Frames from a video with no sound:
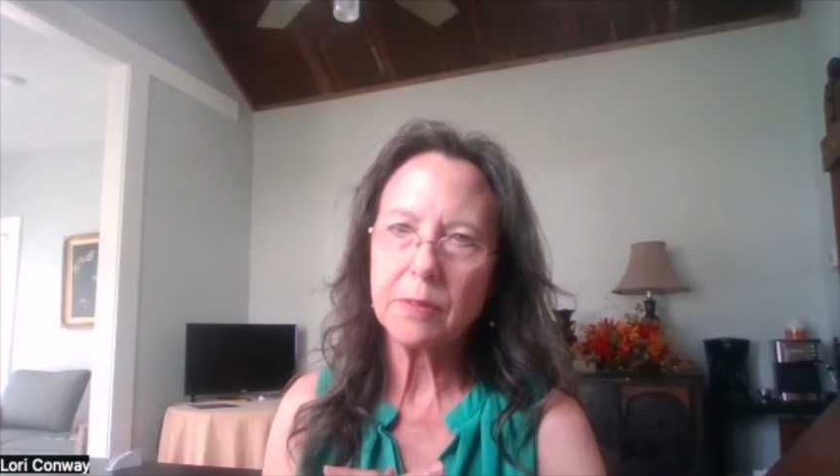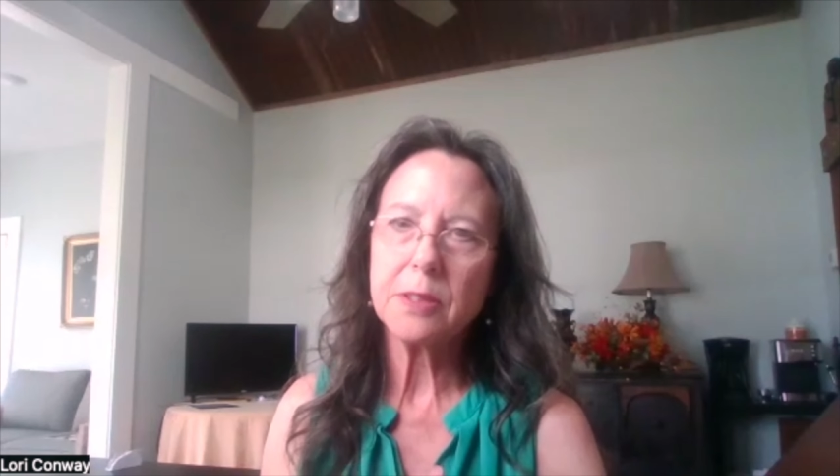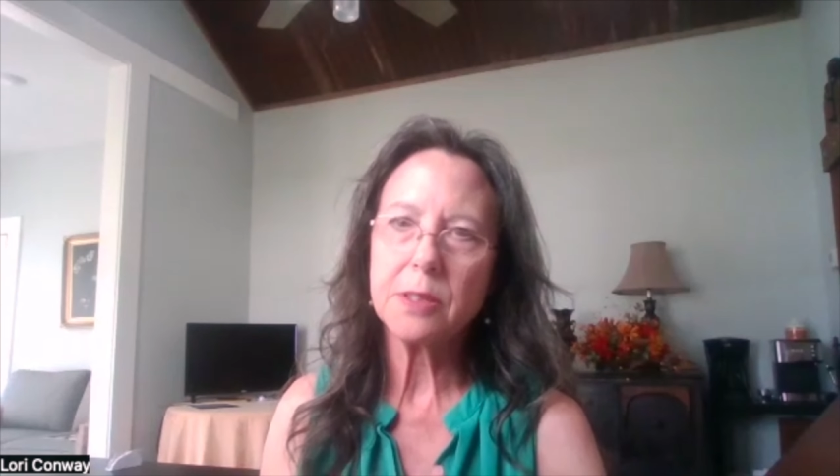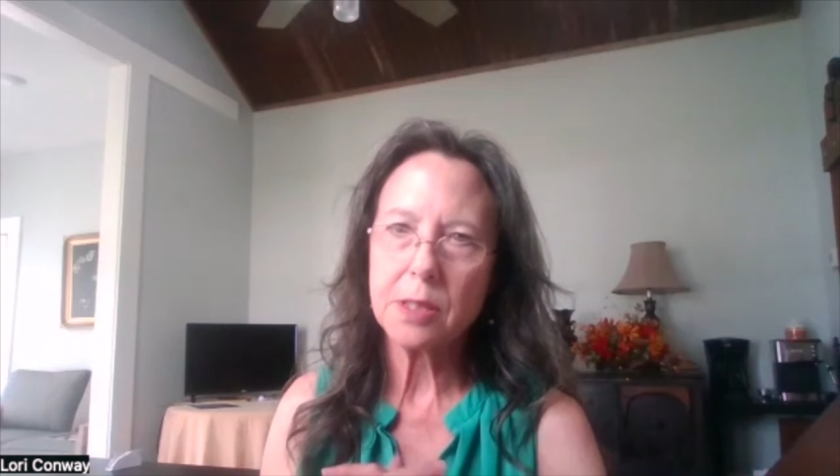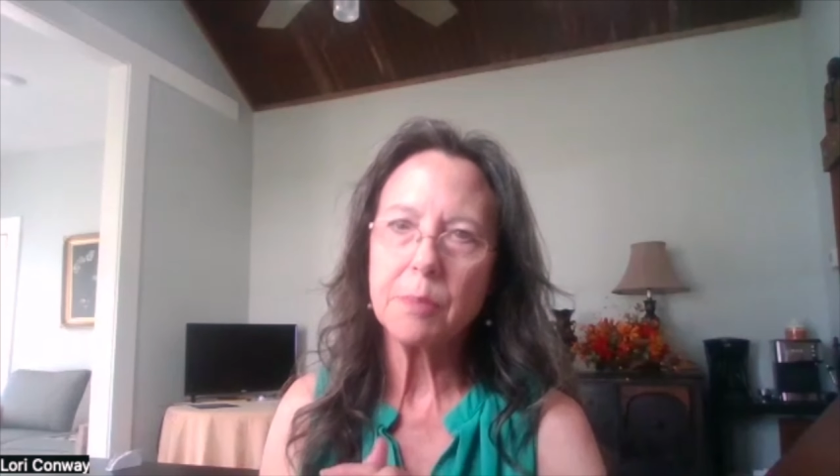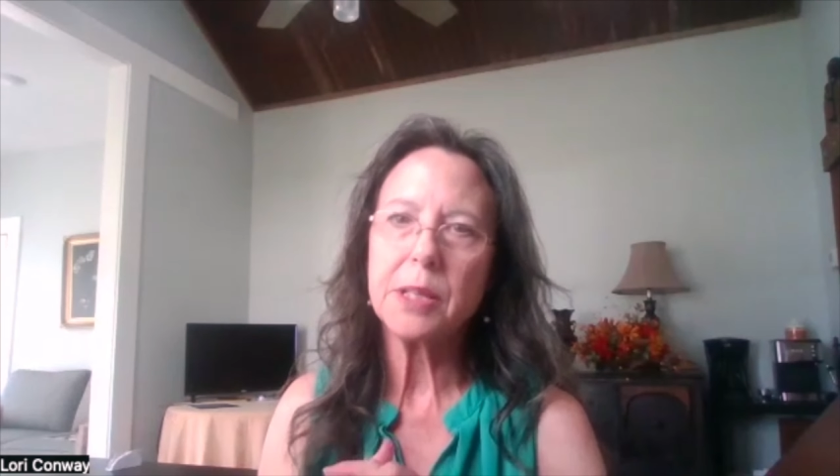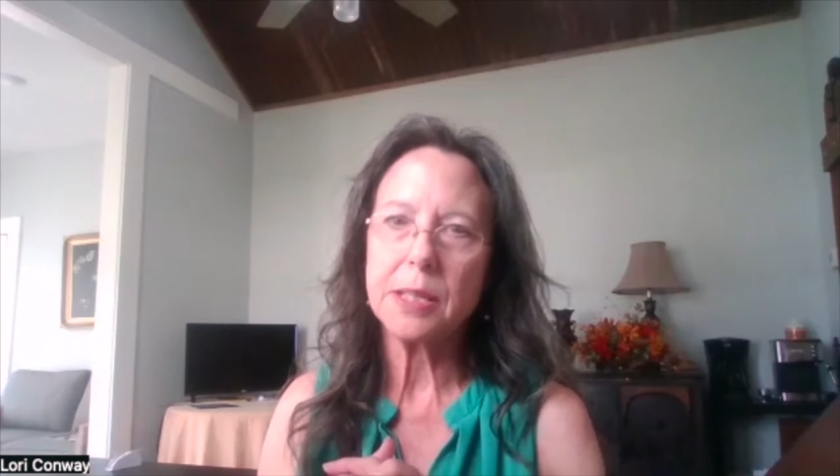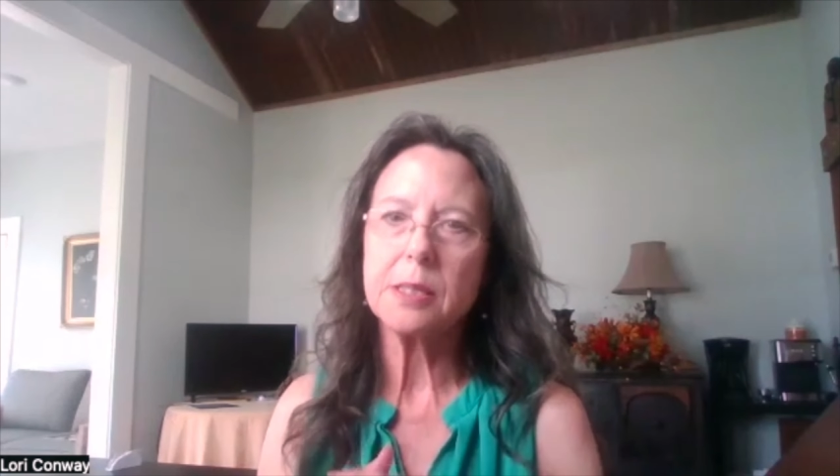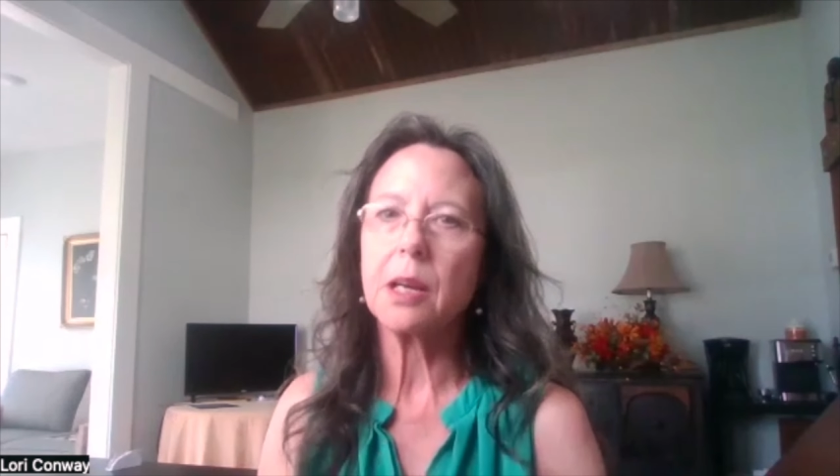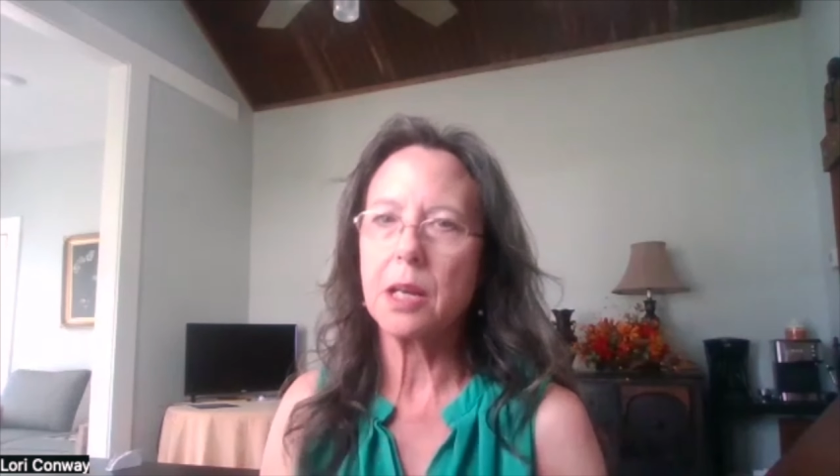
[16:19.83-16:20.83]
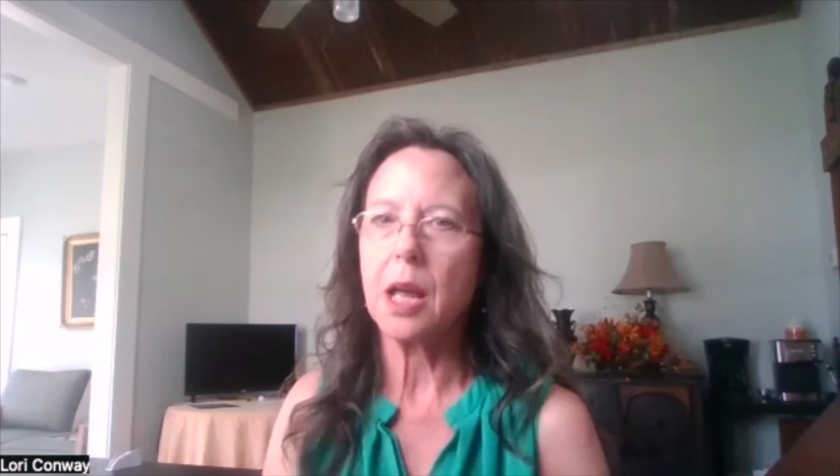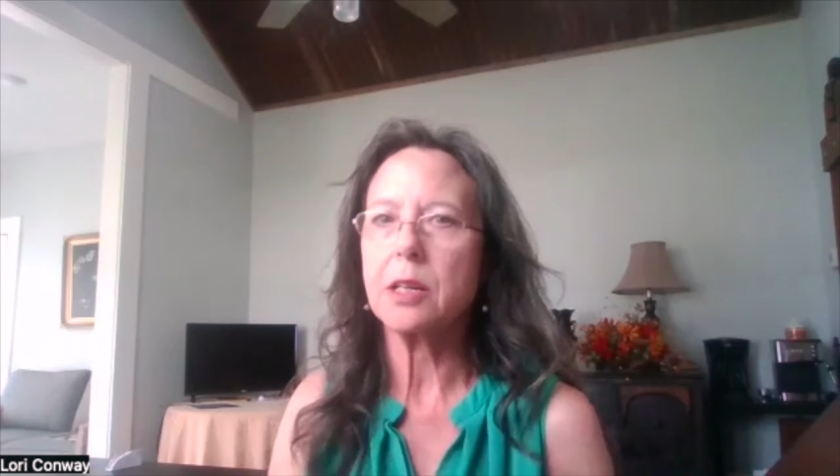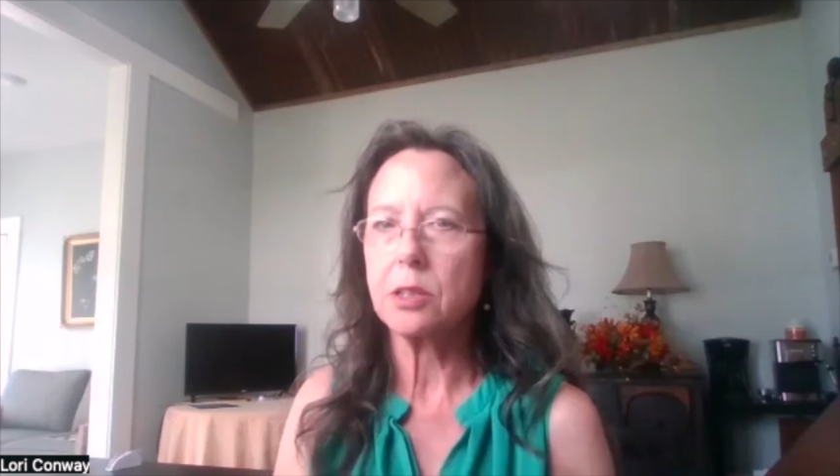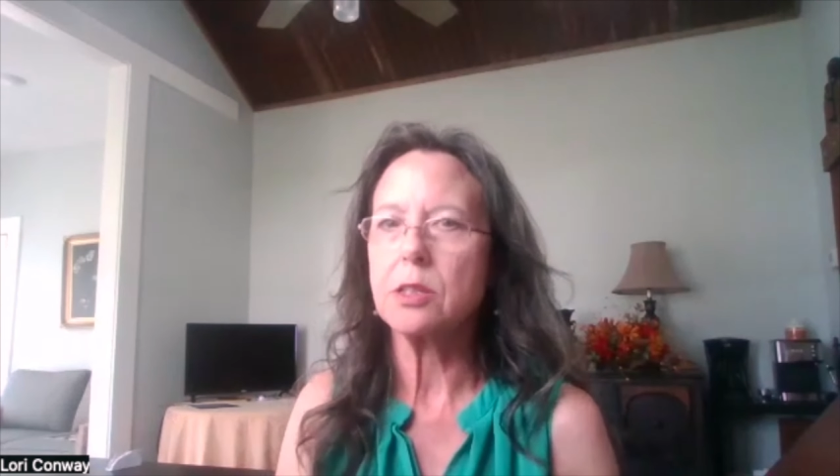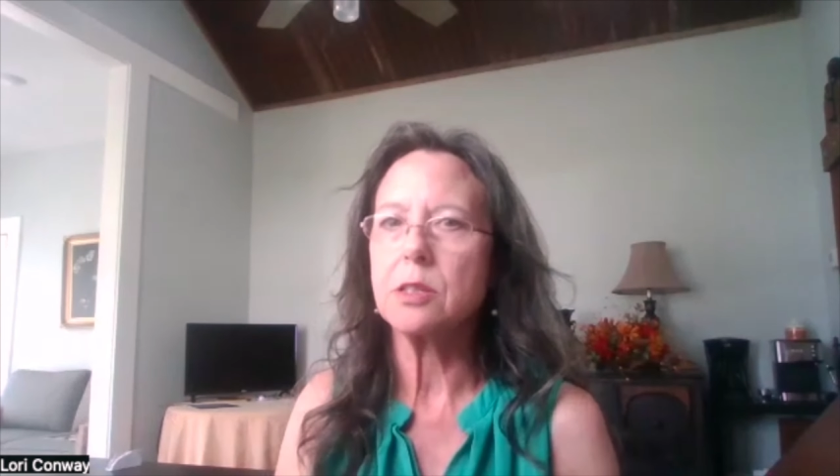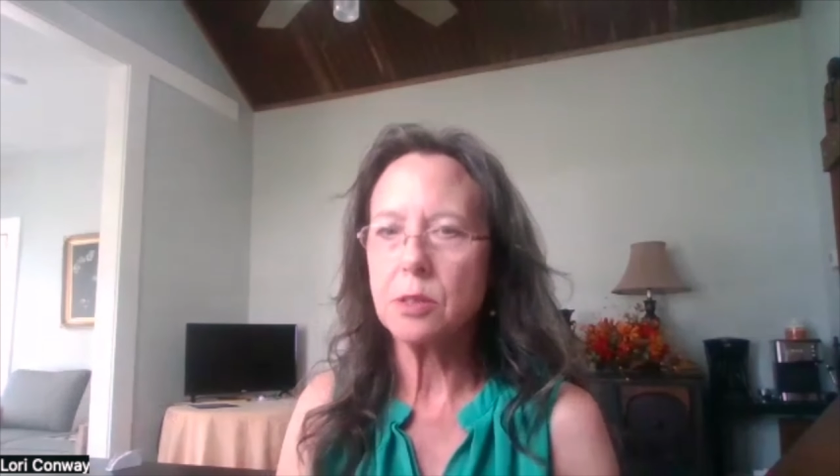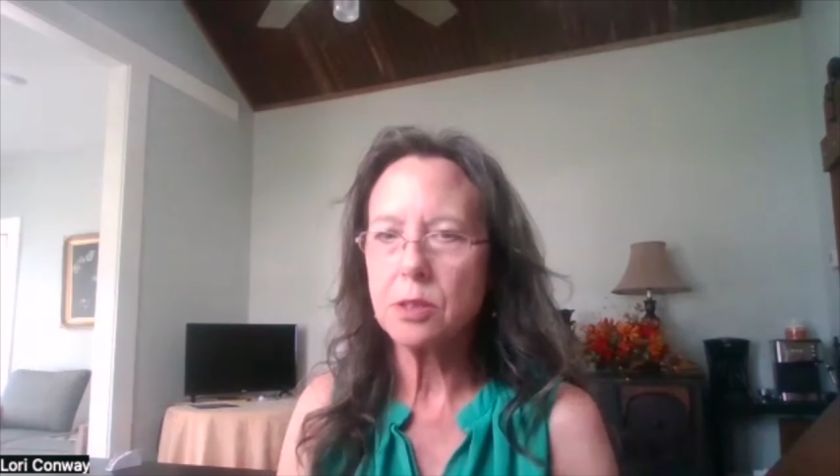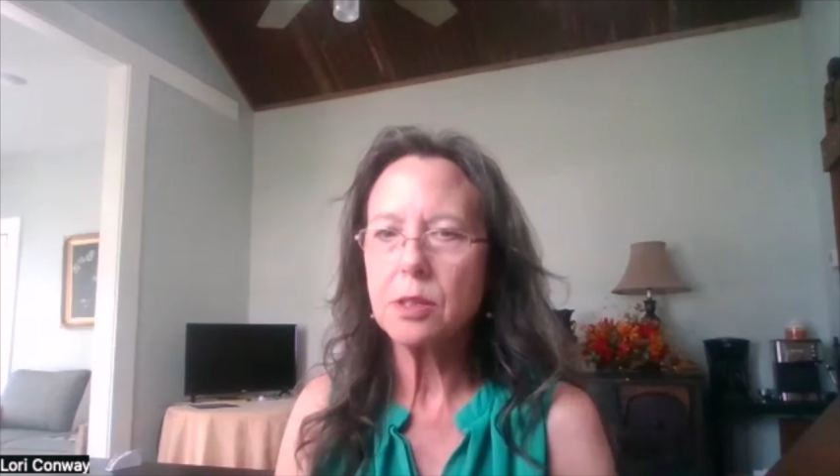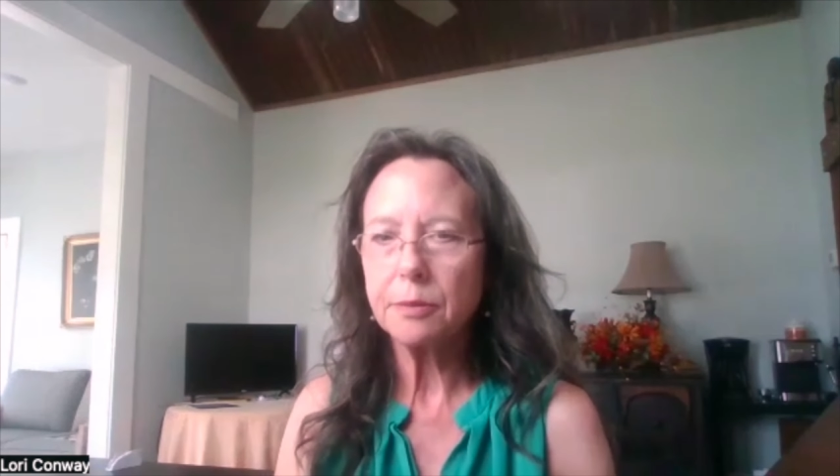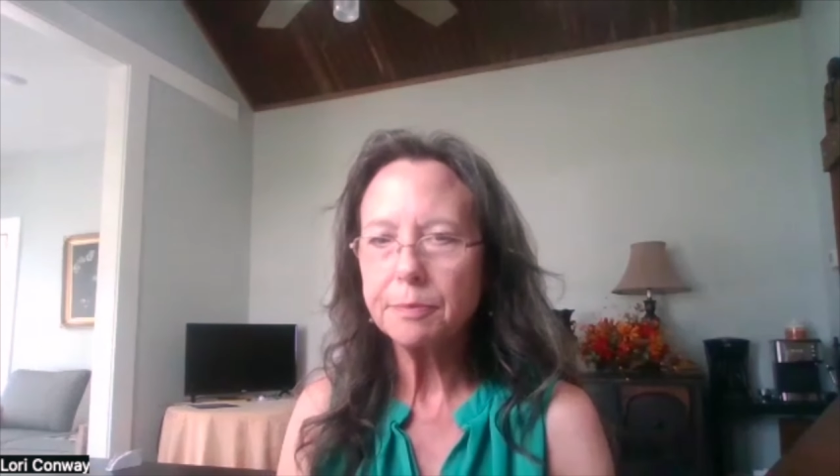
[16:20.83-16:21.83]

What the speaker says: some of these connections.